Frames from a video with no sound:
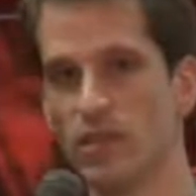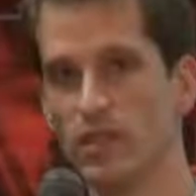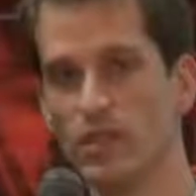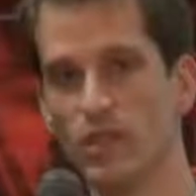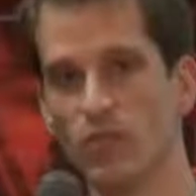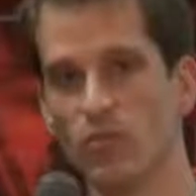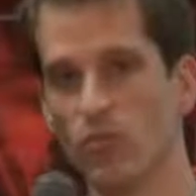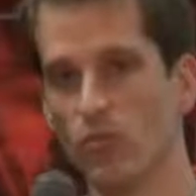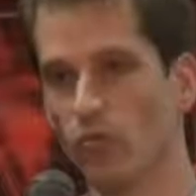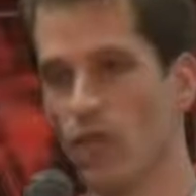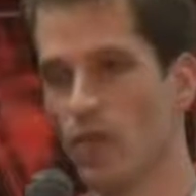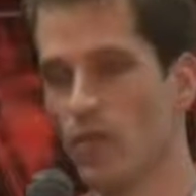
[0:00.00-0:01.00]
system
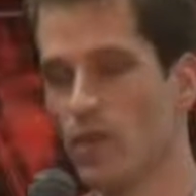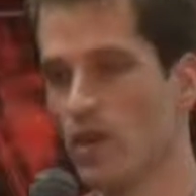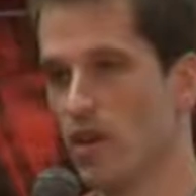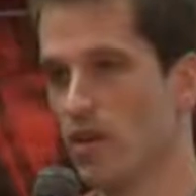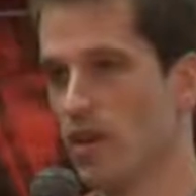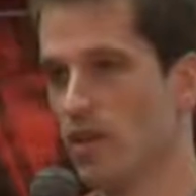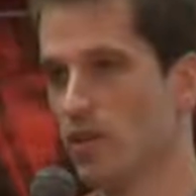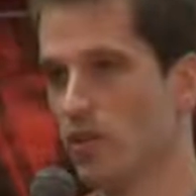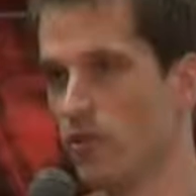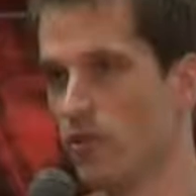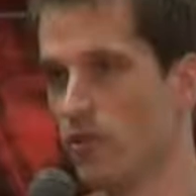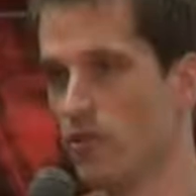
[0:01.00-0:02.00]
program that
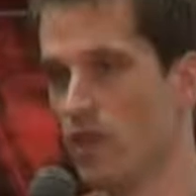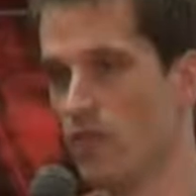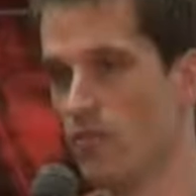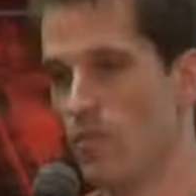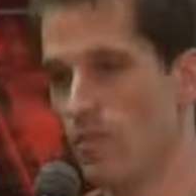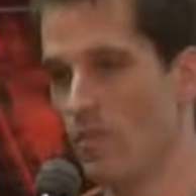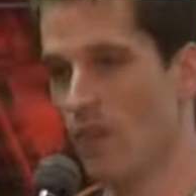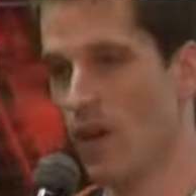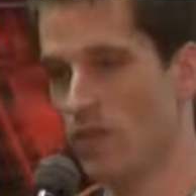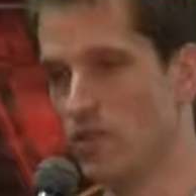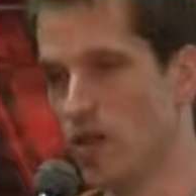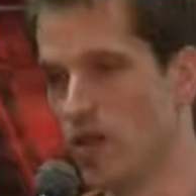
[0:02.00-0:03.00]
includes a
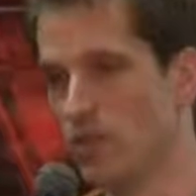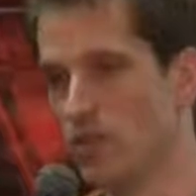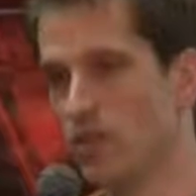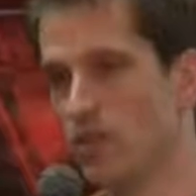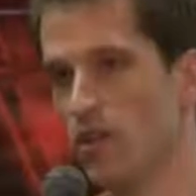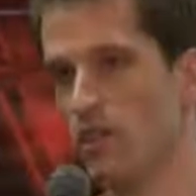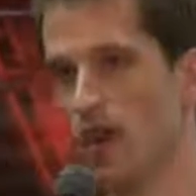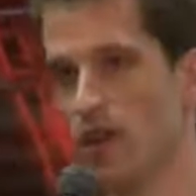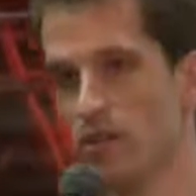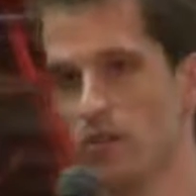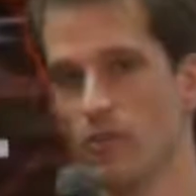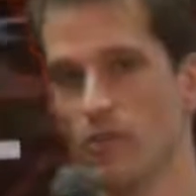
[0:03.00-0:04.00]
foundation of
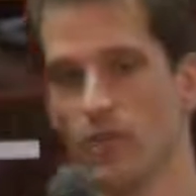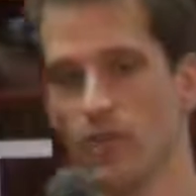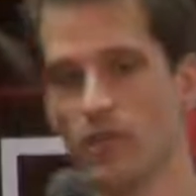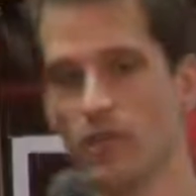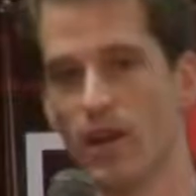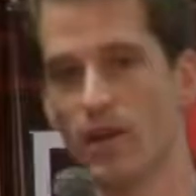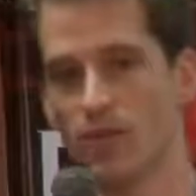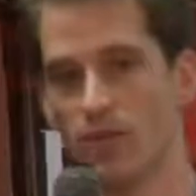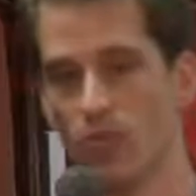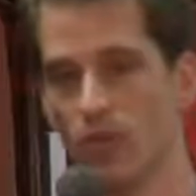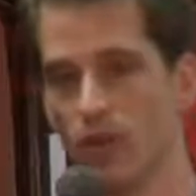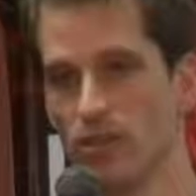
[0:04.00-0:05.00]
ISO
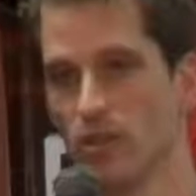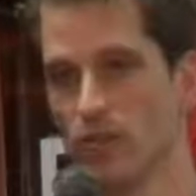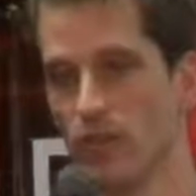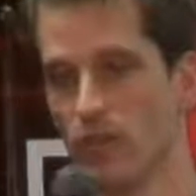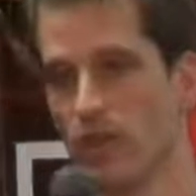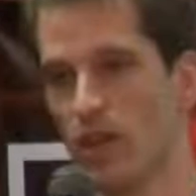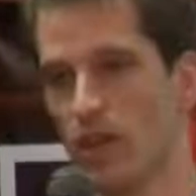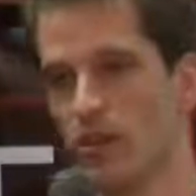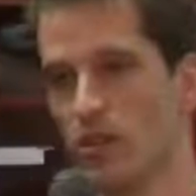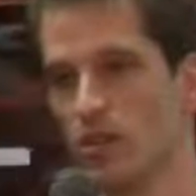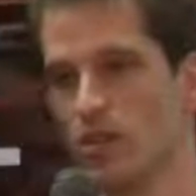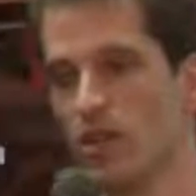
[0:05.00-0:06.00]
50001
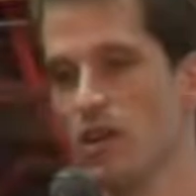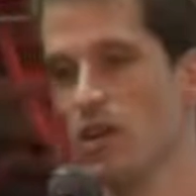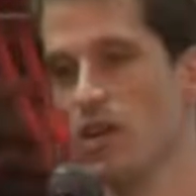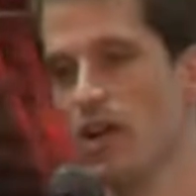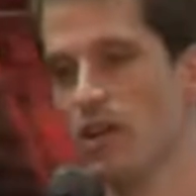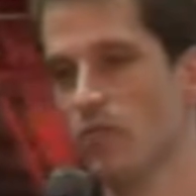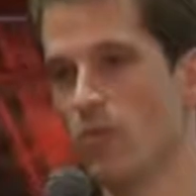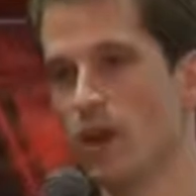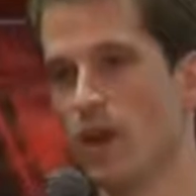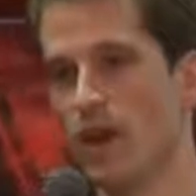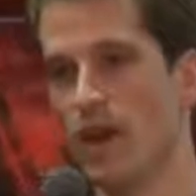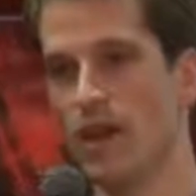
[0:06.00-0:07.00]
certification, as
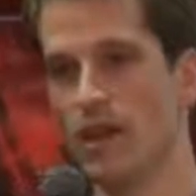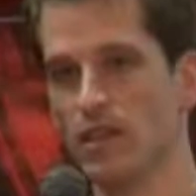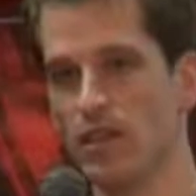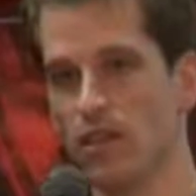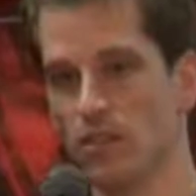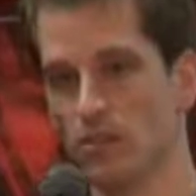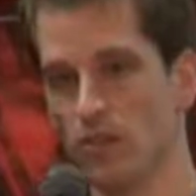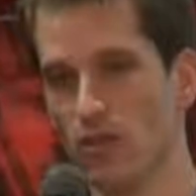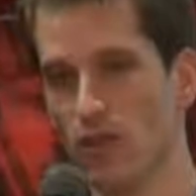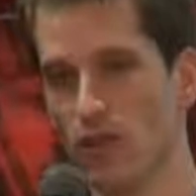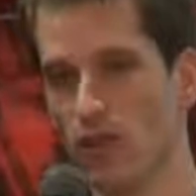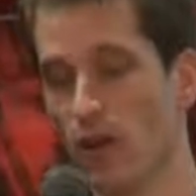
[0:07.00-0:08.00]
well as
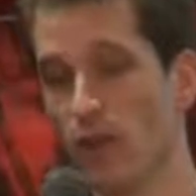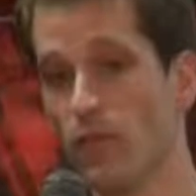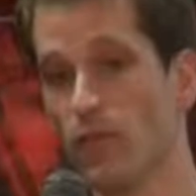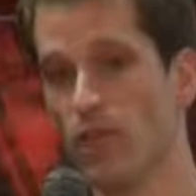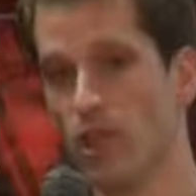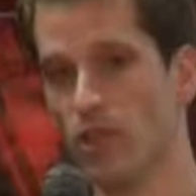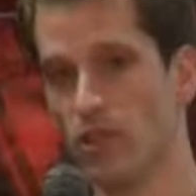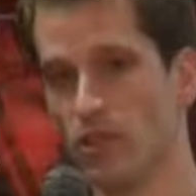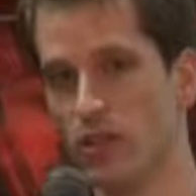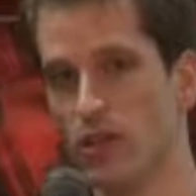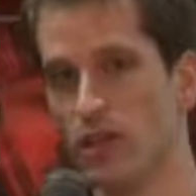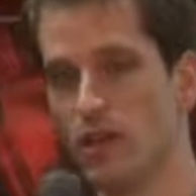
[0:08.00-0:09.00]

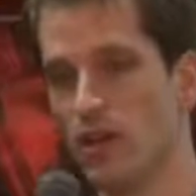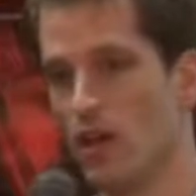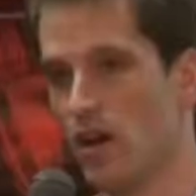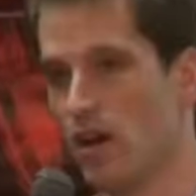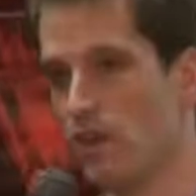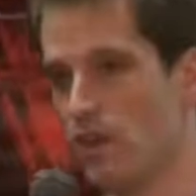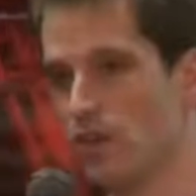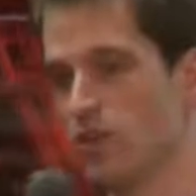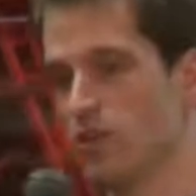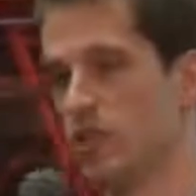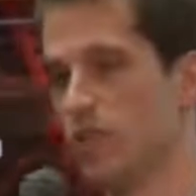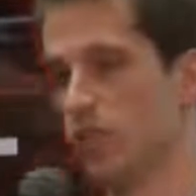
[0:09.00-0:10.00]
verification of
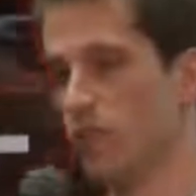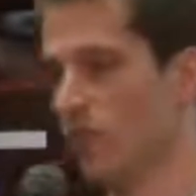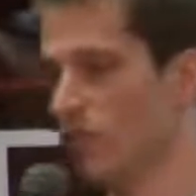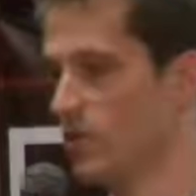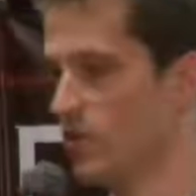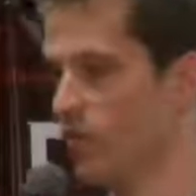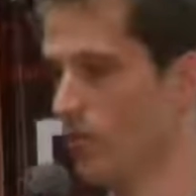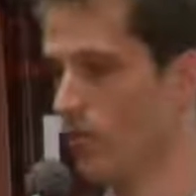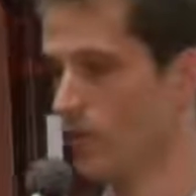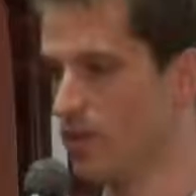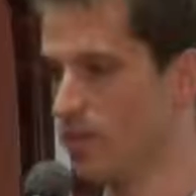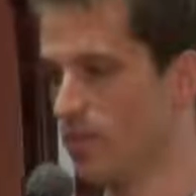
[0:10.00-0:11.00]
energy performance
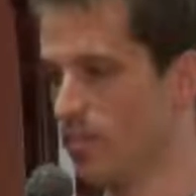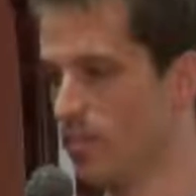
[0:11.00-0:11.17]
improvement.